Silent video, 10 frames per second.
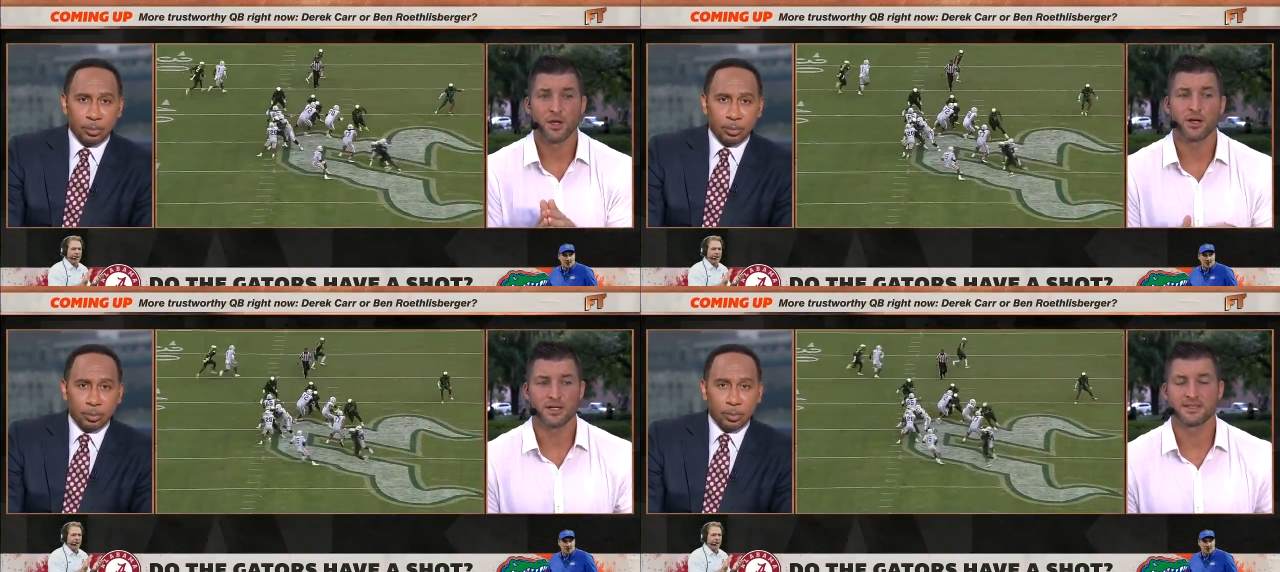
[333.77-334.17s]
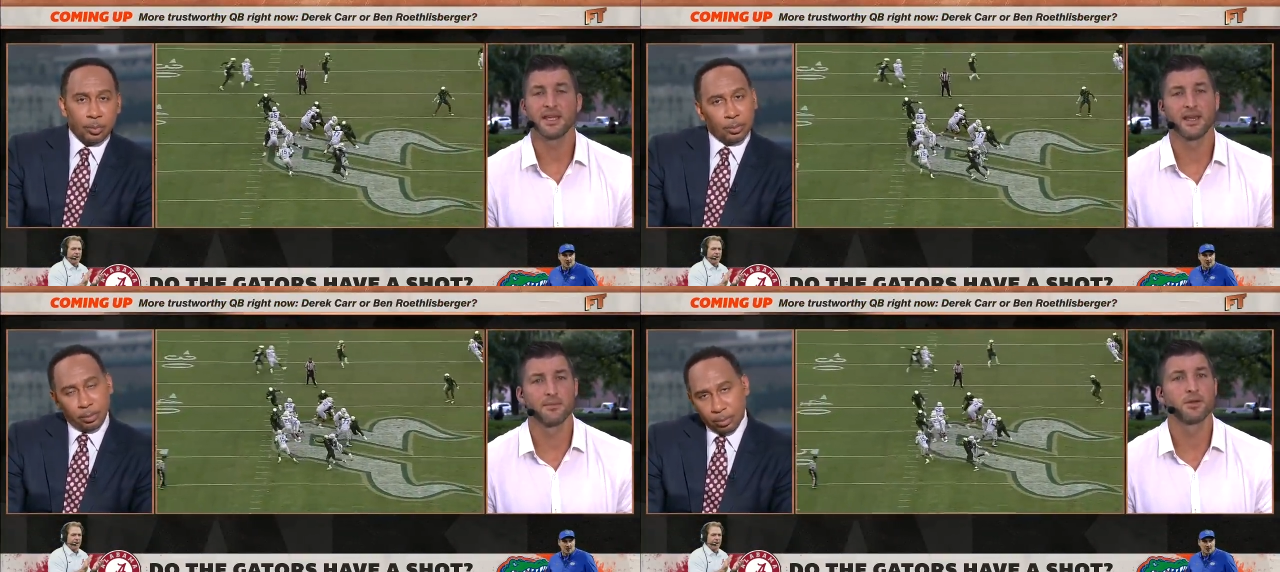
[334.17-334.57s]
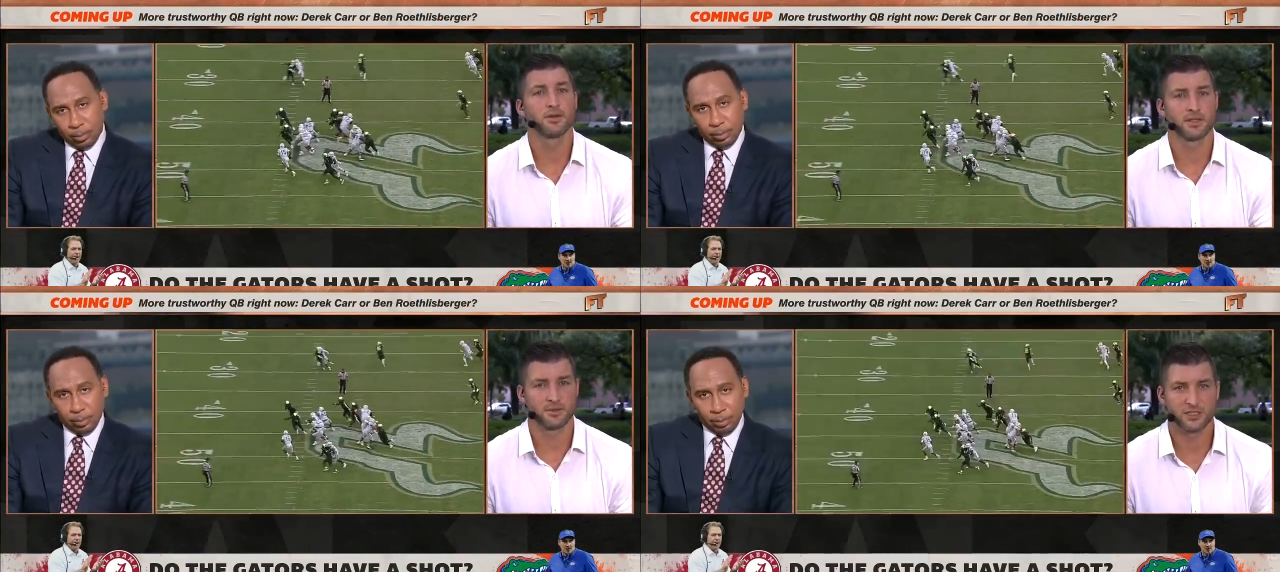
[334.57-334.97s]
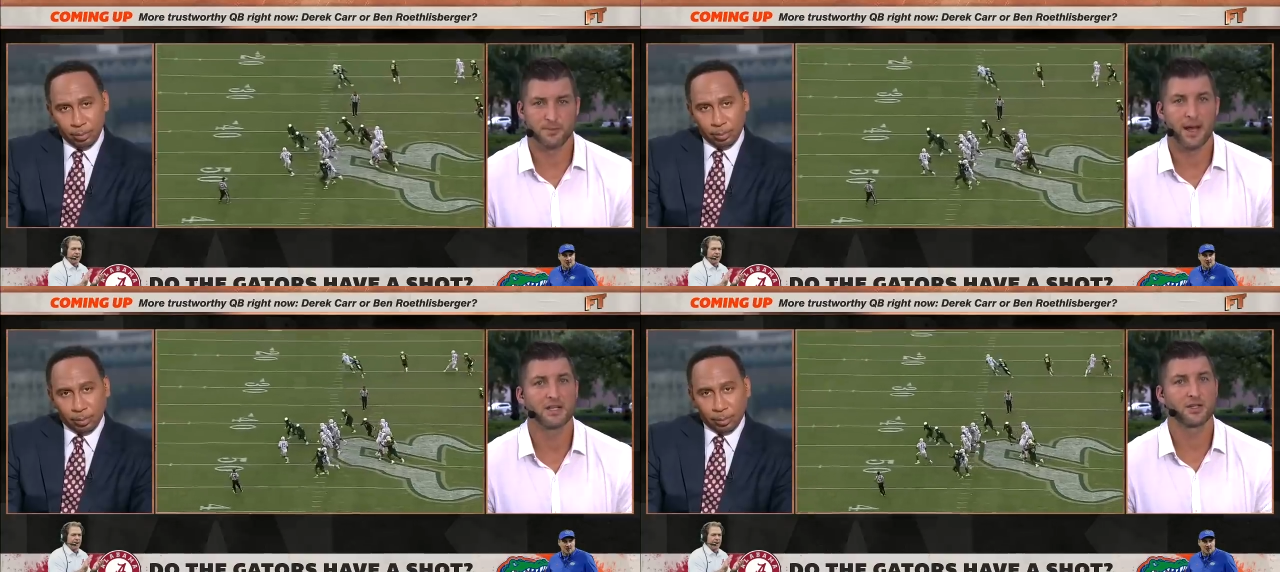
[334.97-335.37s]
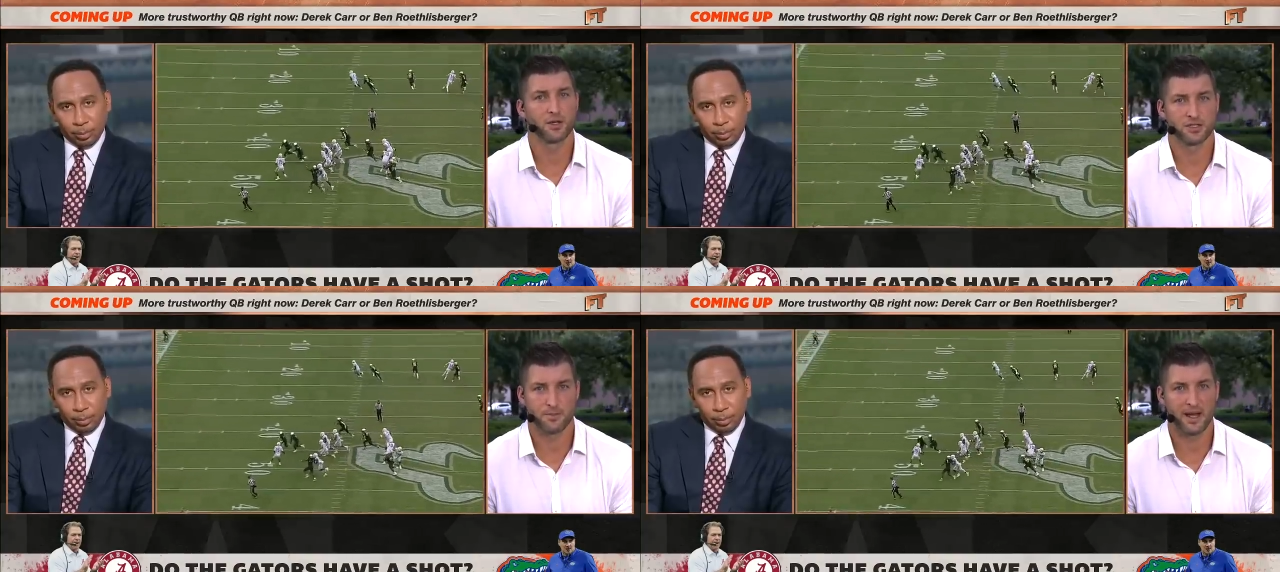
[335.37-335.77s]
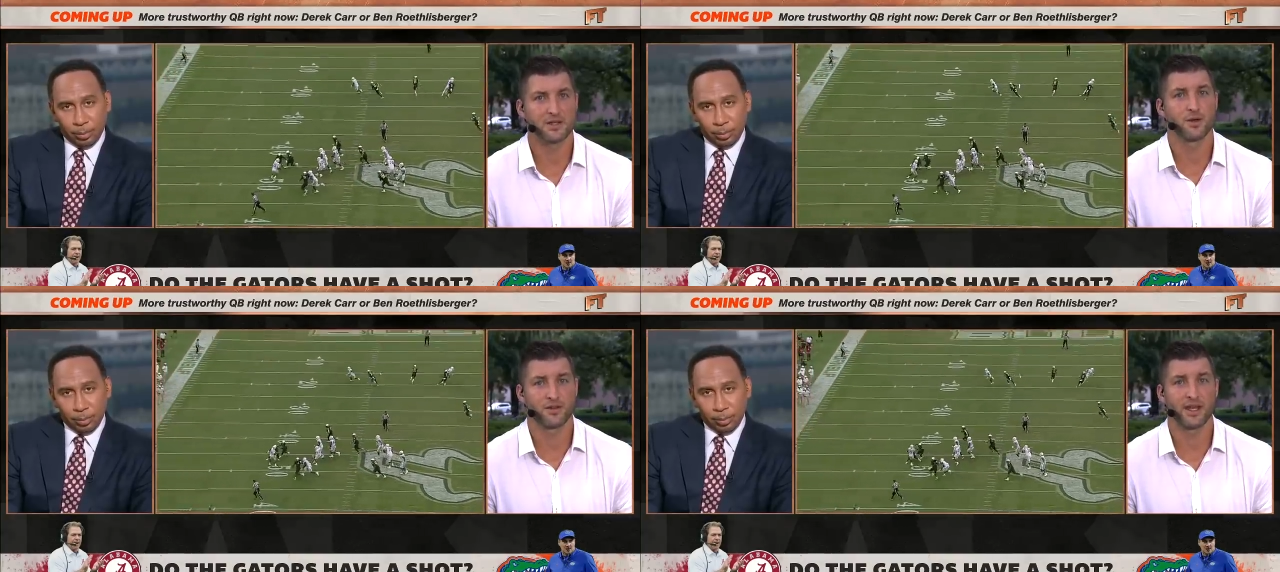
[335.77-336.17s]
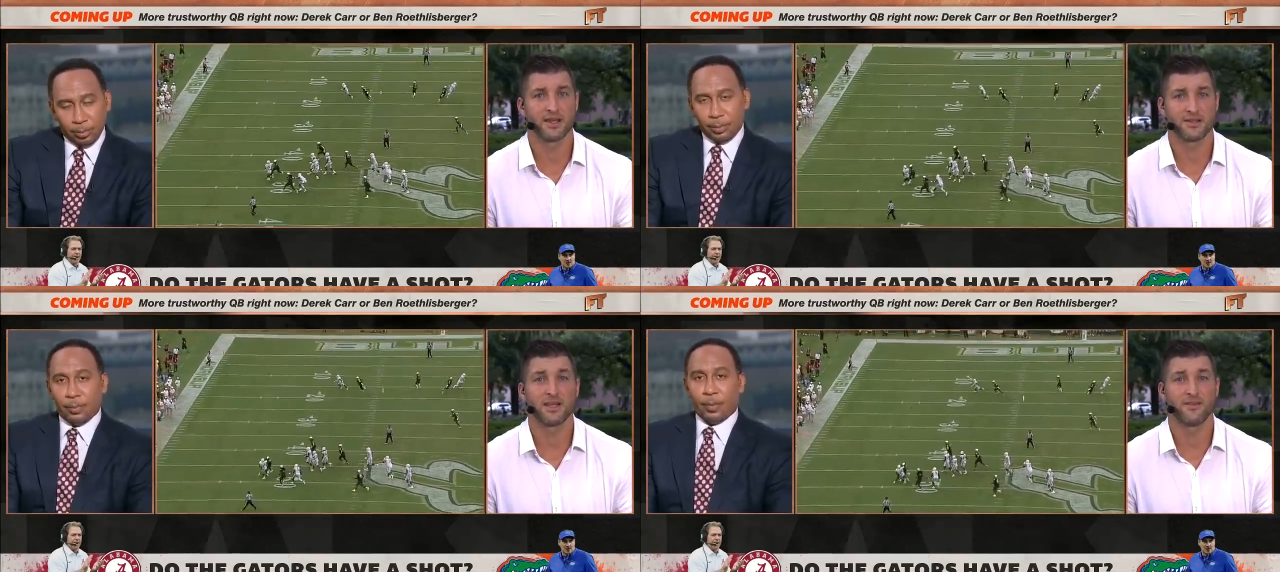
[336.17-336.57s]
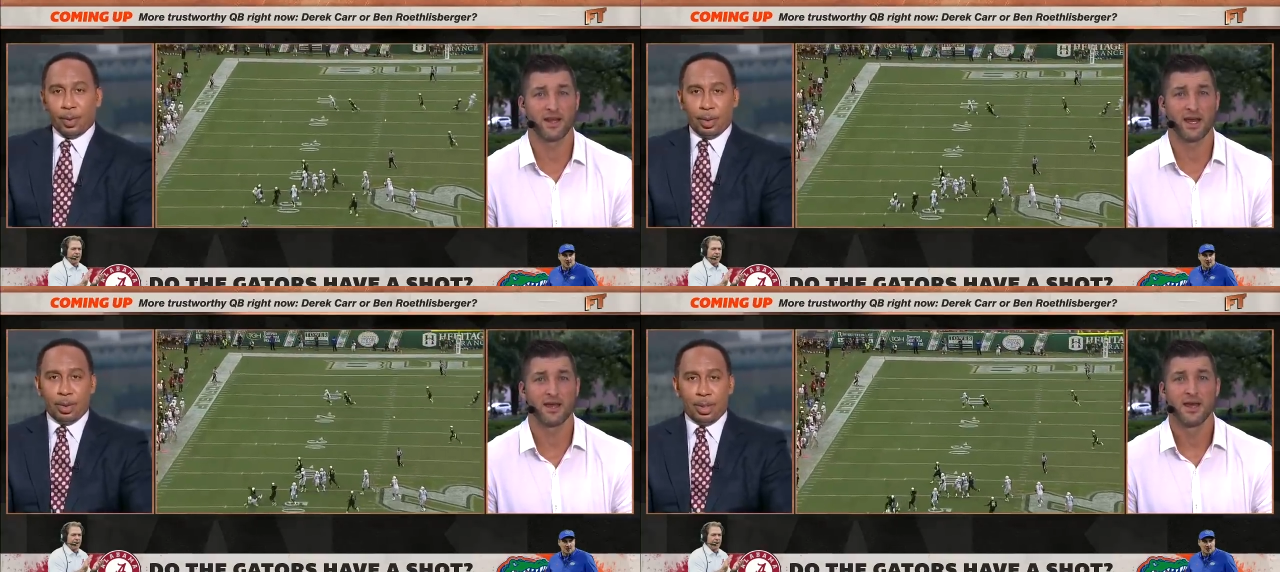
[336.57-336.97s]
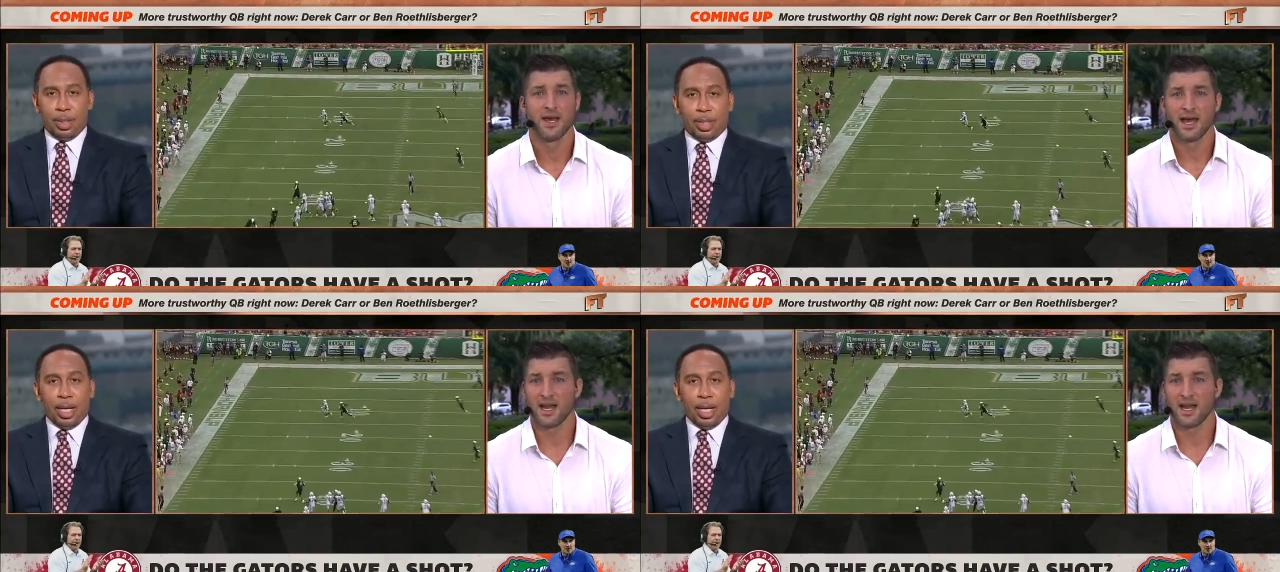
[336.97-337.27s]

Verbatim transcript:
Speaker 1: you're going to see him do some special, special things, Stephen A.